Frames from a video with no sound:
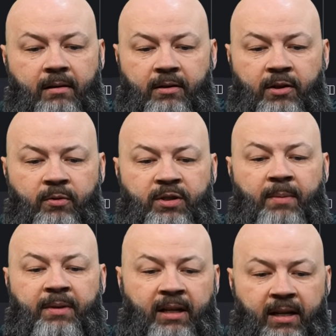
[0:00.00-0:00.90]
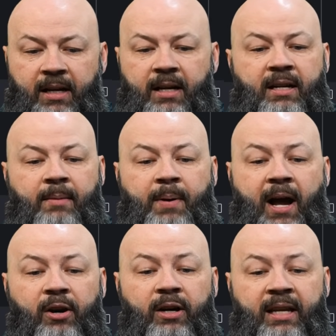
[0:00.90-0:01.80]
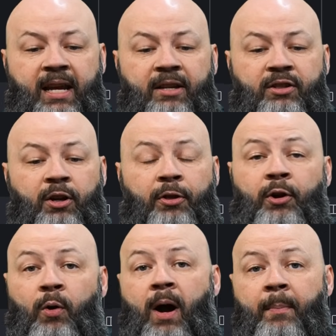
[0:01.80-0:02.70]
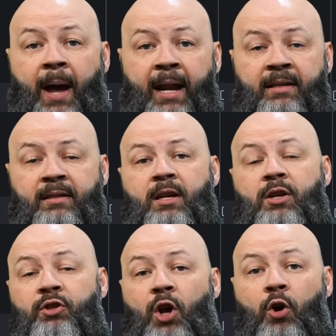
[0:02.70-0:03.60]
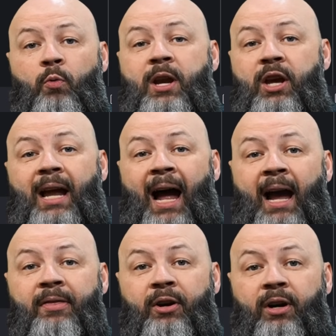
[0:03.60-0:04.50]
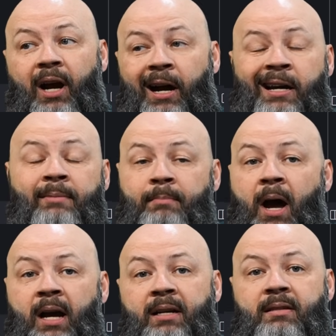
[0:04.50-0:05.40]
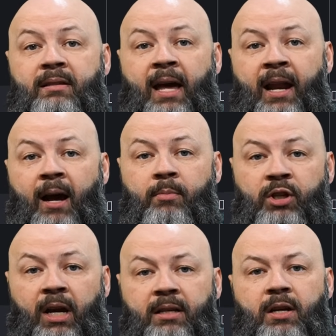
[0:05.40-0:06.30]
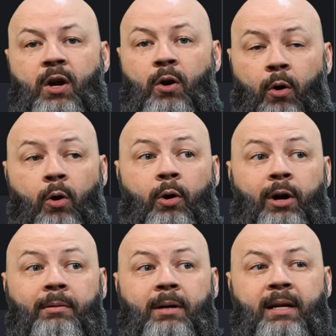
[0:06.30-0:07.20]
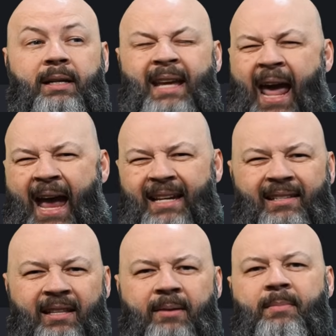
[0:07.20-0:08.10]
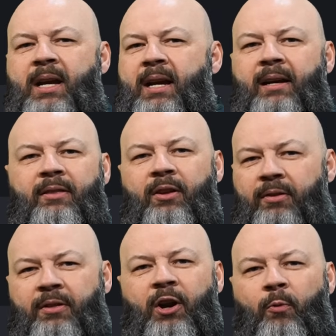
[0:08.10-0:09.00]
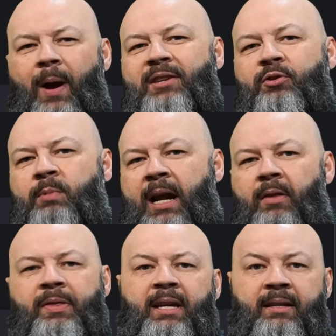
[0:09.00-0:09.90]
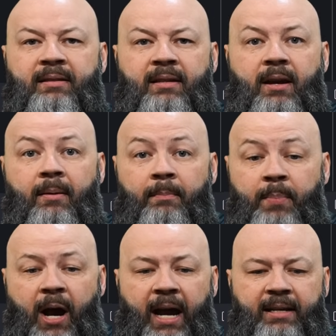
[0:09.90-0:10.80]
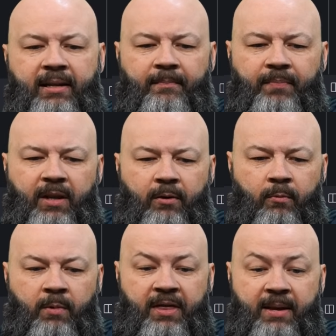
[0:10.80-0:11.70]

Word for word: do something. Compiler, again, is going to throw up at us. So we could either unbox that object or cast them. There are ways around this, but with the